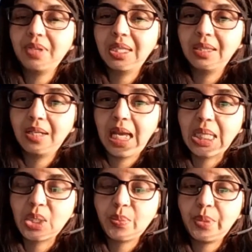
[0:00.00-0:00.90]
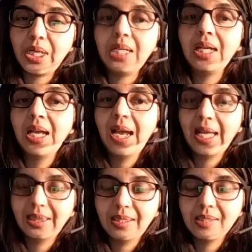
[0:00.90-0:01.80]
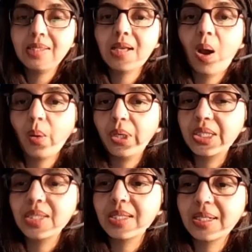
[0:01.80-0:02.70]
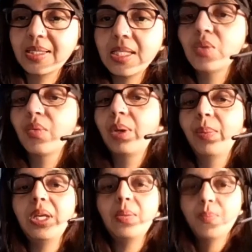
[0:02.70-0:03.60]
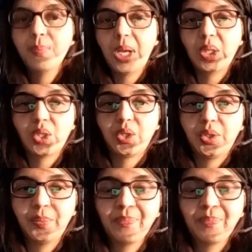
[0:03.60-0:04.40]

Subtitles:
in the next sprint, and this is how its success will be measured.